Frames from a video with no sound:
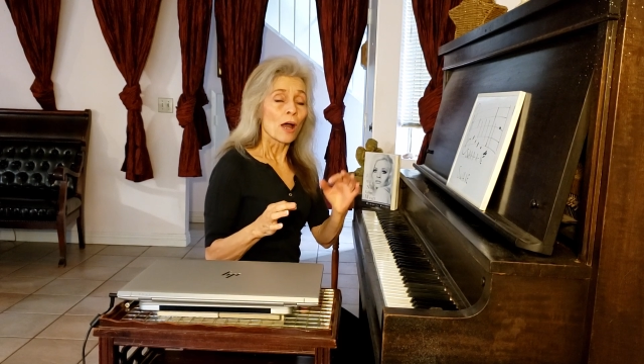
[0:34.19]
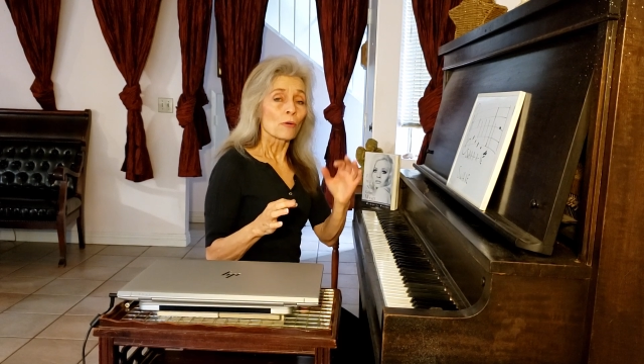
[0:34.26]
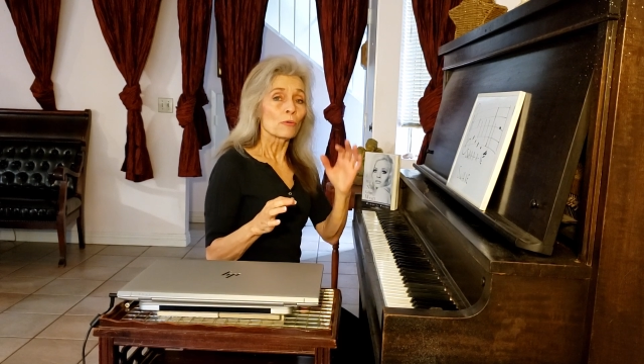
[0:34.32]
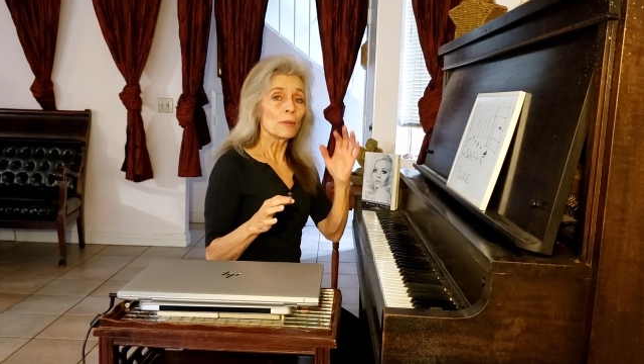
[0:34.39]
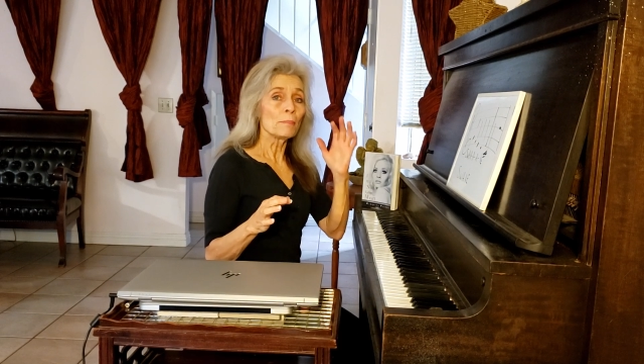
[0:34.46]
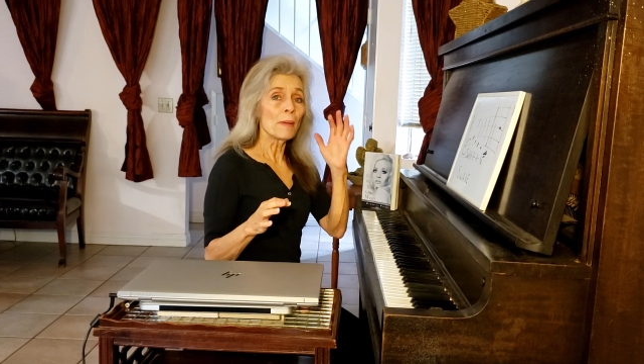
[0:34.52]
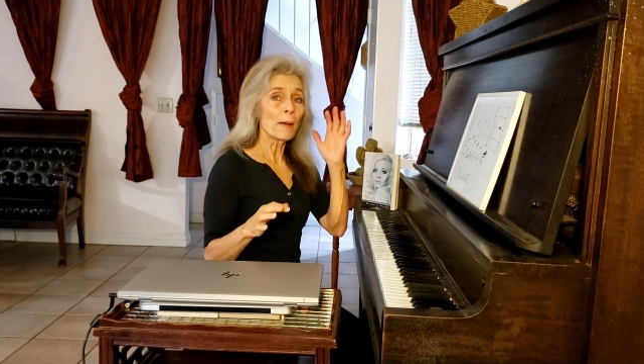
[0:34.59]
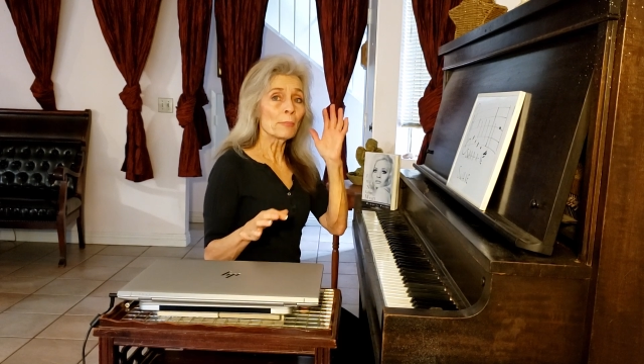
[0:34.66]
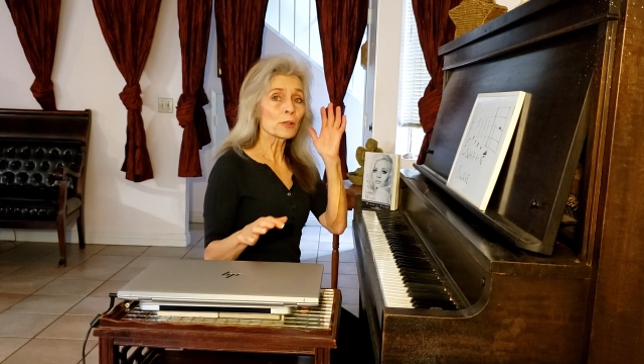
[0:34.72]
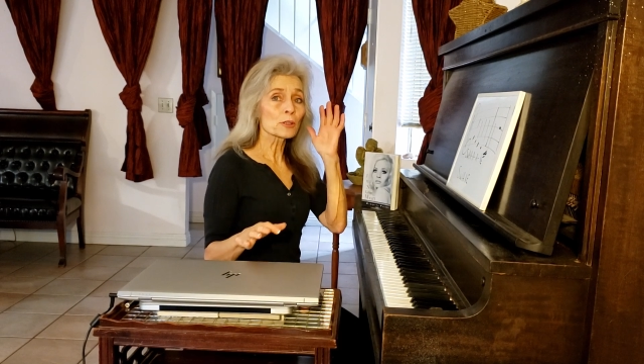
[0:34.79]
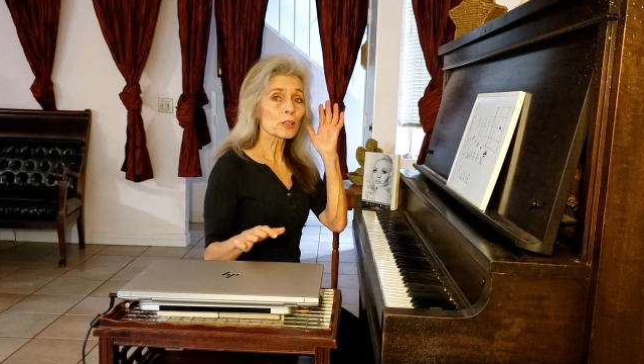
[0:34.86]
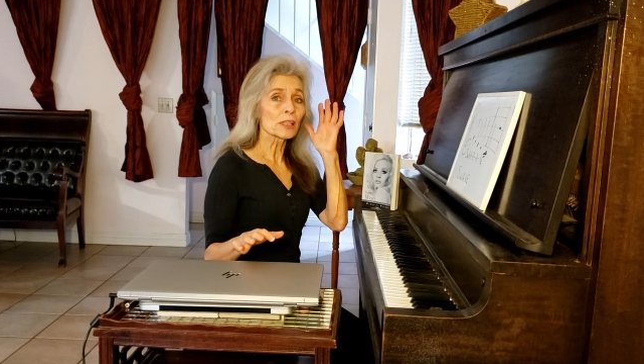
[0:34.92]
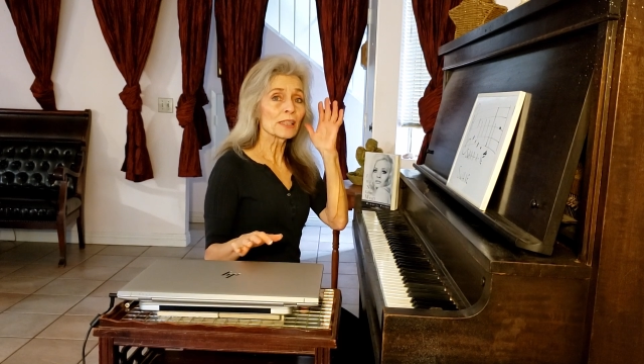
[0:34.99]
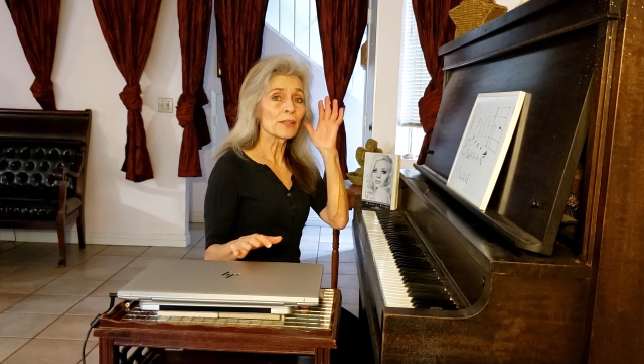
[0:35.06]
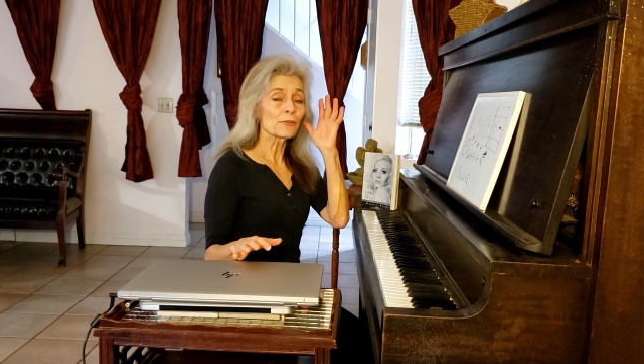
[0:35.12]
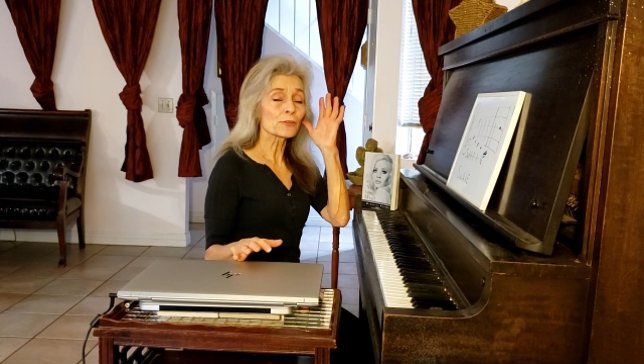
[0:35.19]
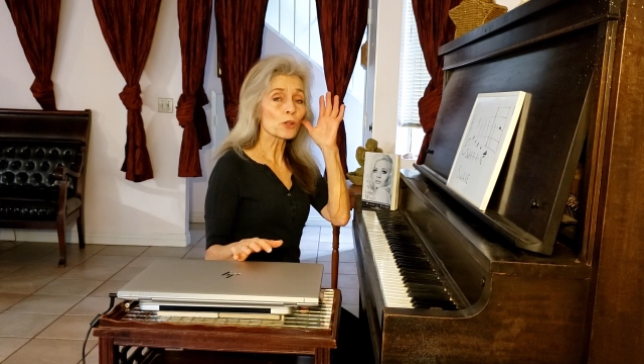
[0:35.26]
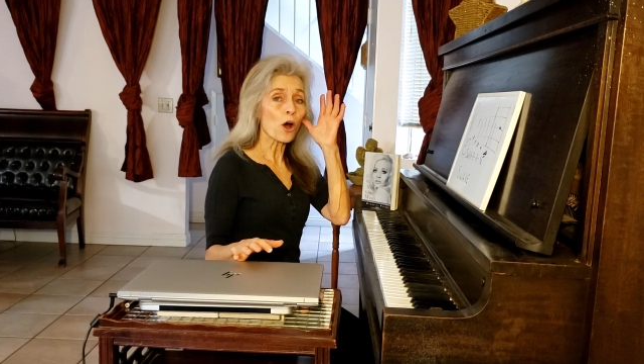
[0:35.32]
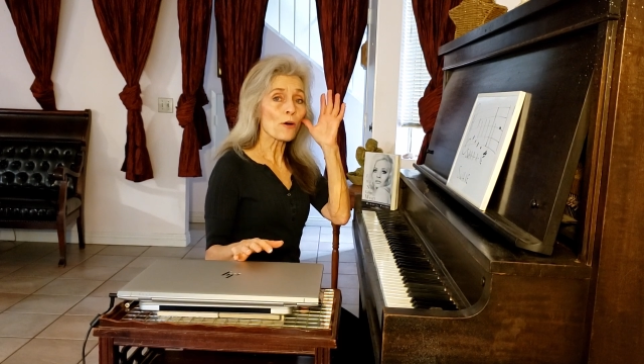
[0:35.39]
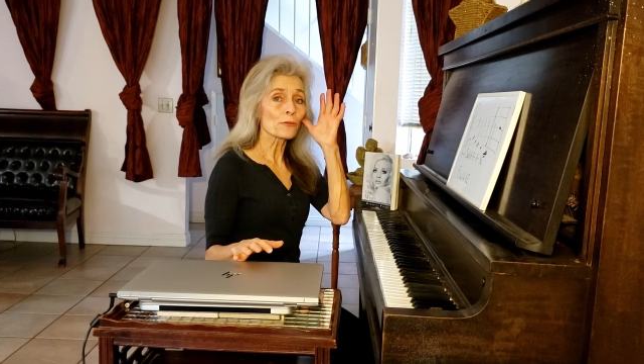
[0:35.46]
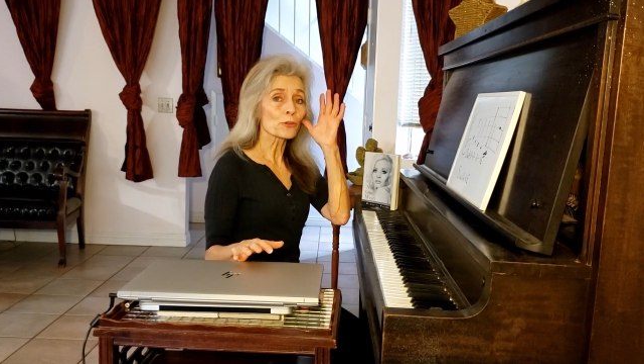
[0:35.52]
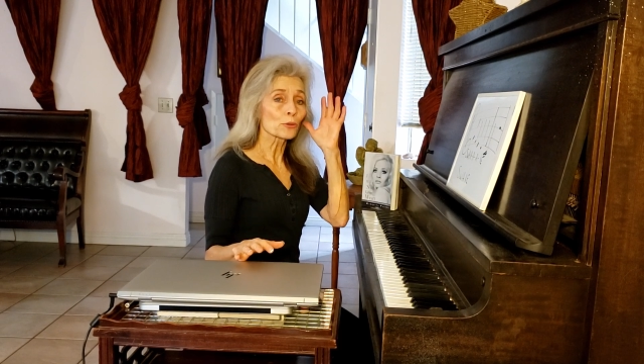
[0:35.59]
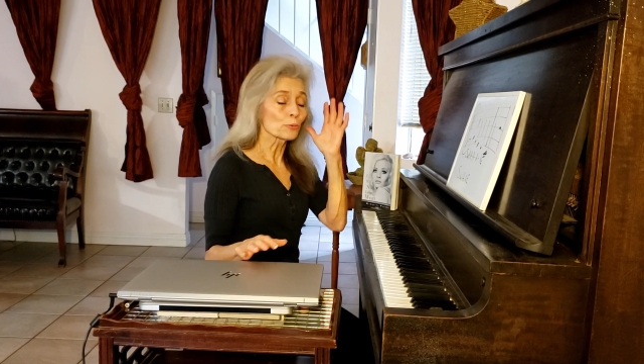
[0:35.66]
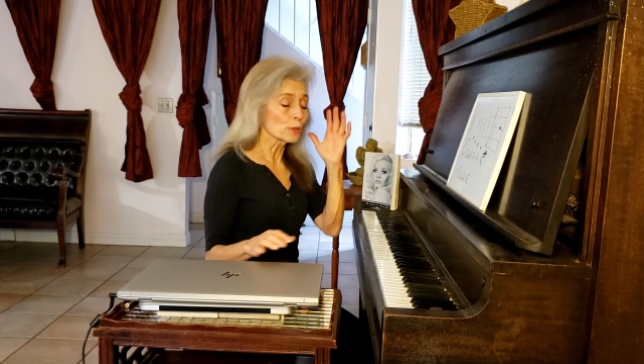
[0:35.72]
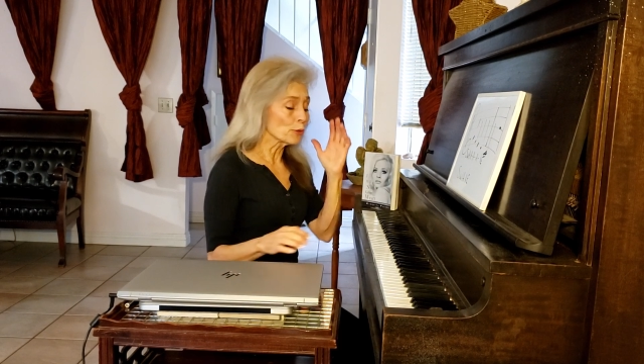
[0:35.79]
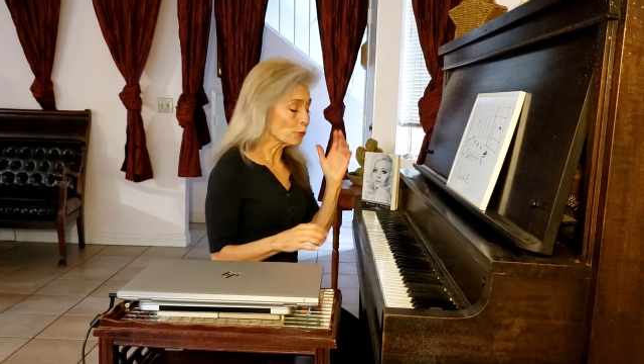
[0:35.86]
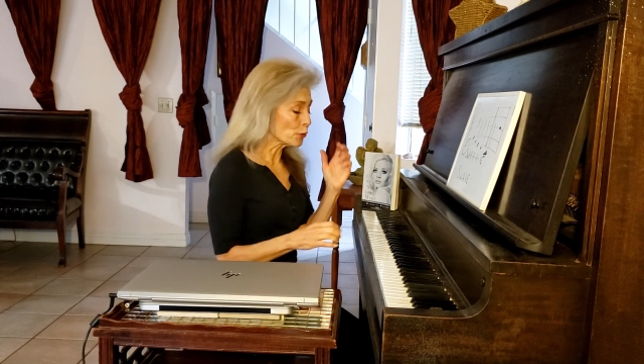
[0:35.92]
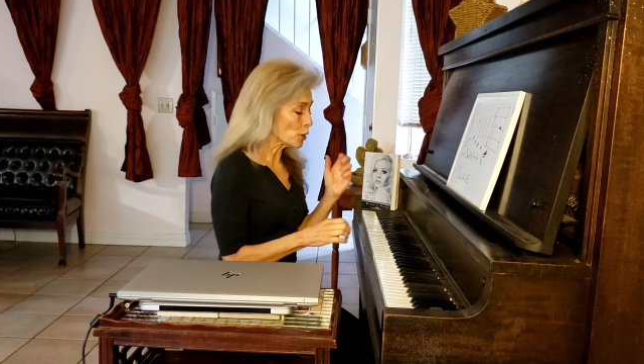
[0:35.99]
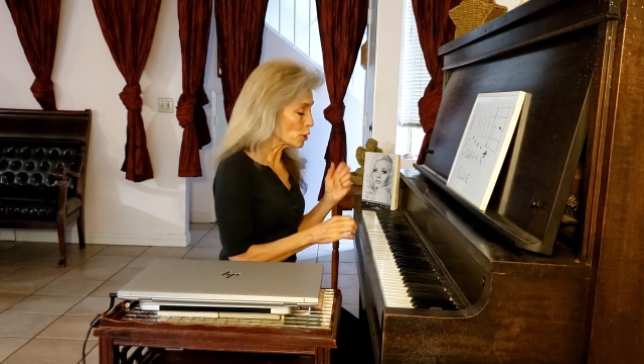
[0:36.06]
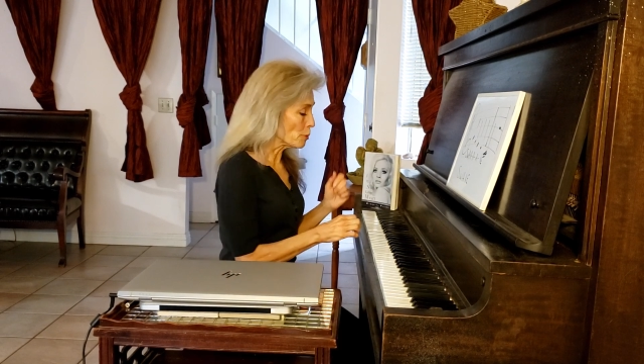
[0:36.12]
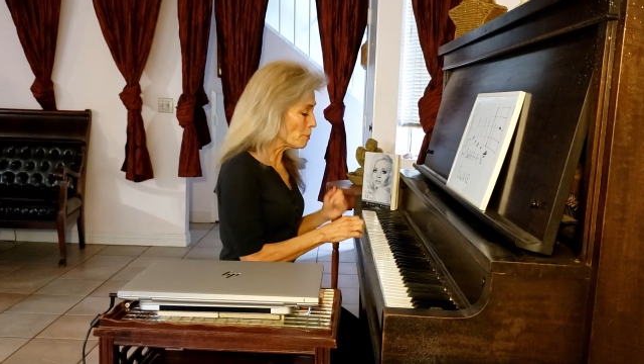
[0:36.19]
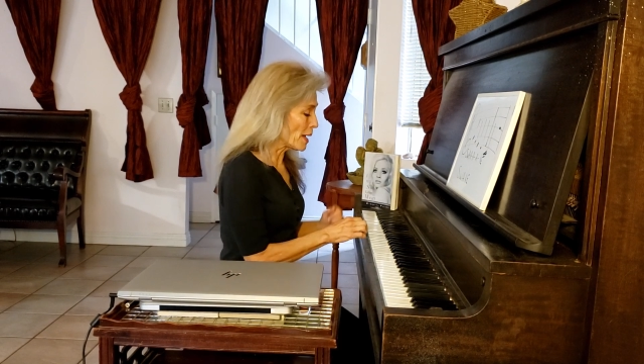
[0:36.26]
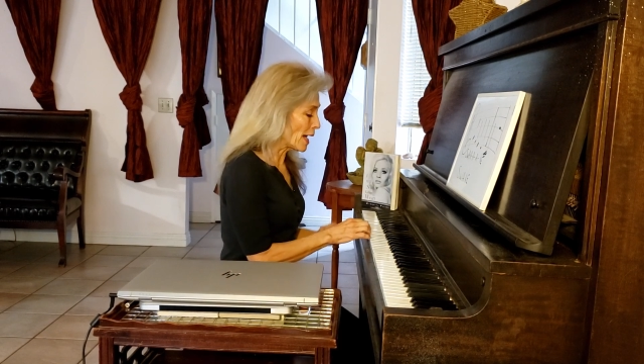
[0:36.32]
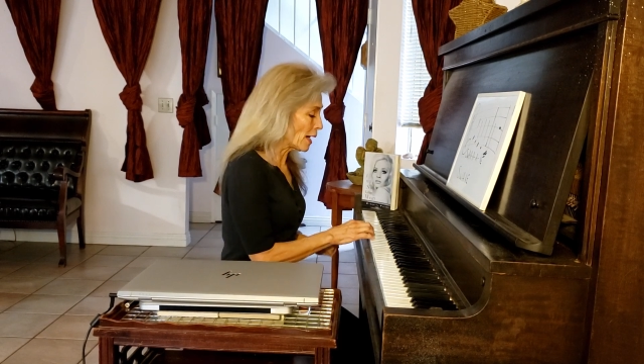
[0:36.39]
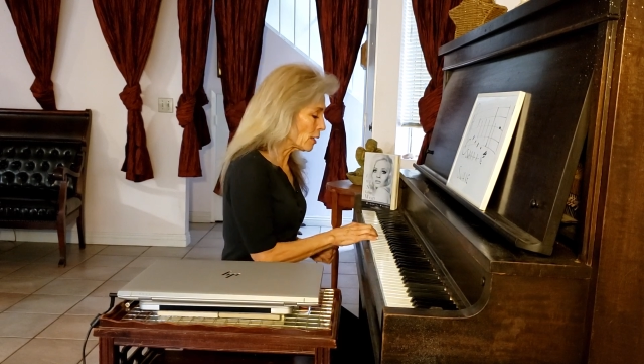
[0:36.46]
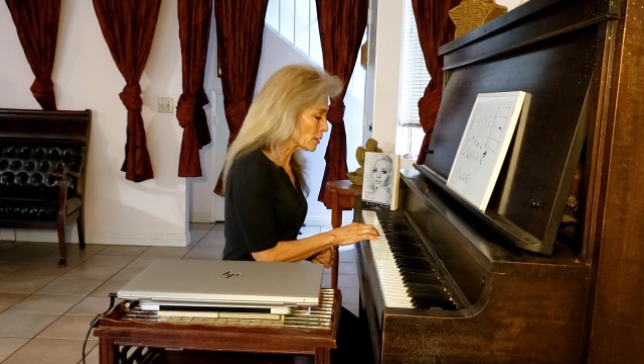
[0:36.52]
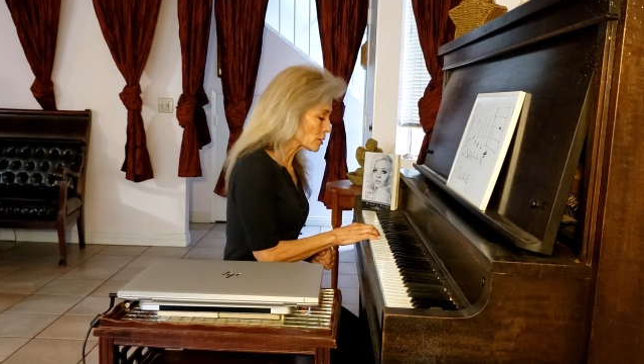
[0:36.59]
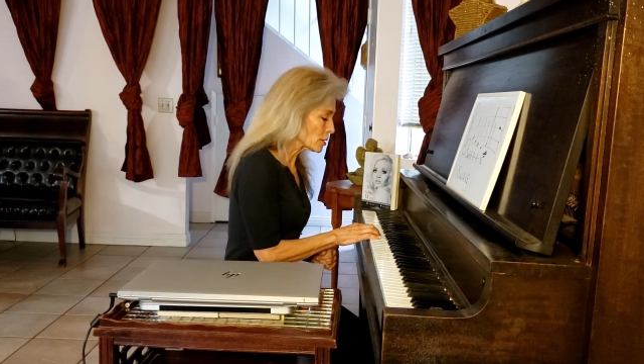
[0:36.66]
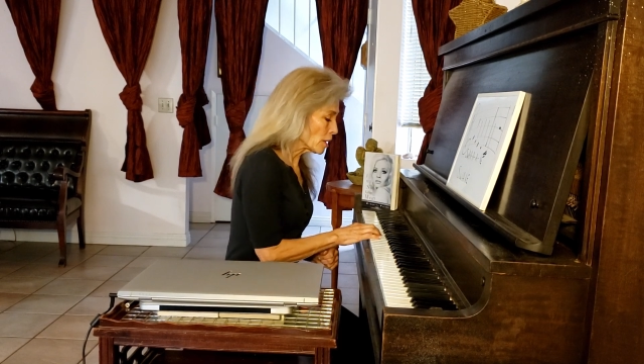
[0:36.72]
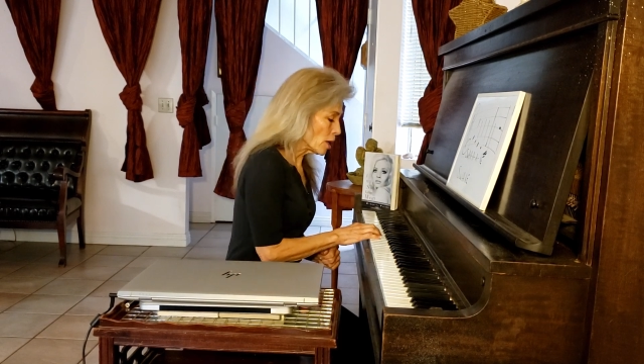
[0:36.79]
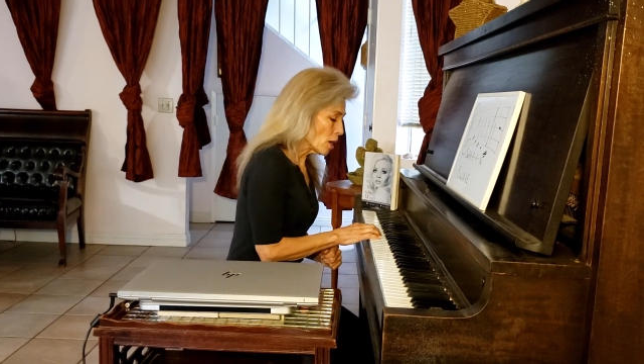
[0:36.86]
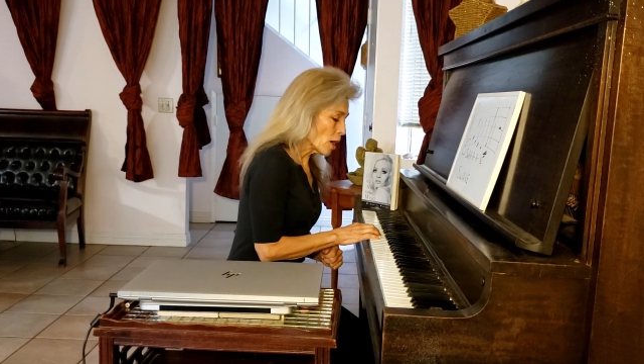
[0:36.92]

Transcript: Remember to lift off the roof of your mouth.